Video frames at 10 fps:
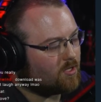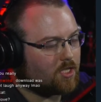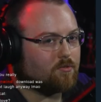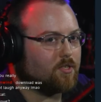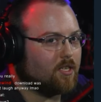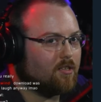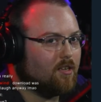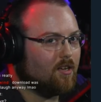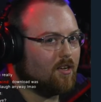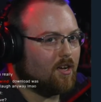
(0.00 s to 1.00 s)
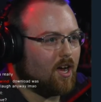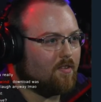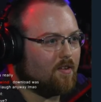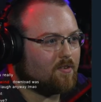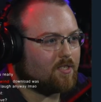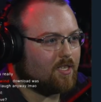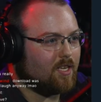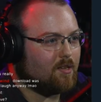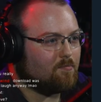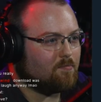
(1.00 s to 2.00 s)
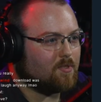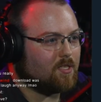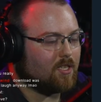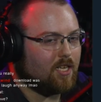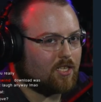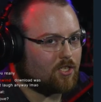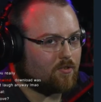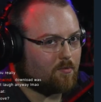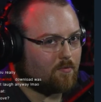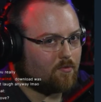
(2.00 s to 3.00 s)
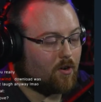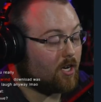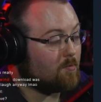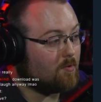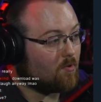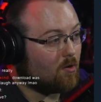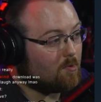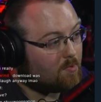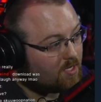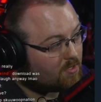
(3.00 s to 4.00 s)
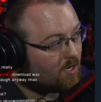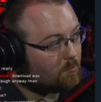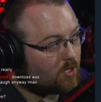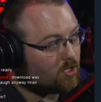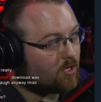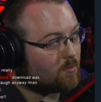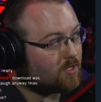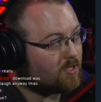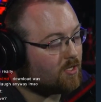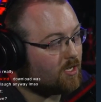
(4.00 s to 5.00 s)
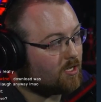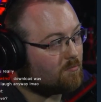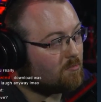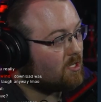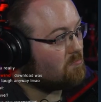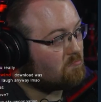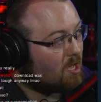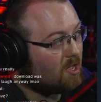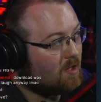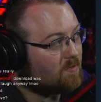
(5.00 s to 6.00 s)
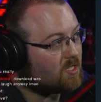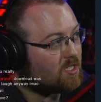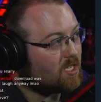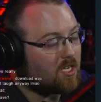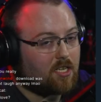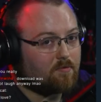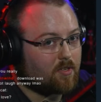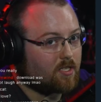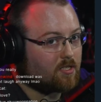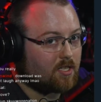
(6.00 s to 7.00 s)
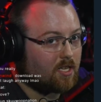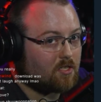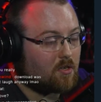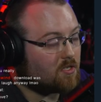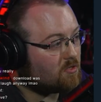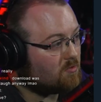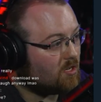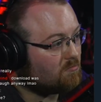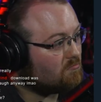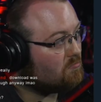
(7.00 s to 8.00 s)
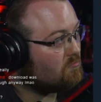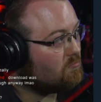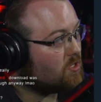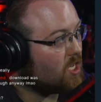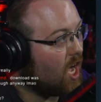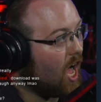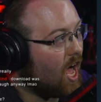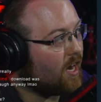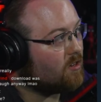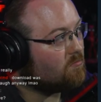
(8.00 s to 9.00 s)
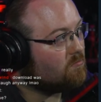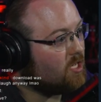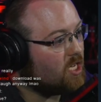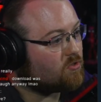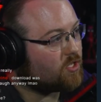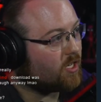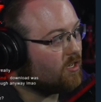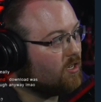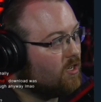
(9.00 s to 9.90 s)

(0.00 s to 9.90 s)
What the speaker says: Interesting. I've never seen him delete a stream before. I could be wrong. Maybe he's done a bunch of other ones and deleted them, but I haven't seen any evidence of that. So I just, it's odd. Interesting.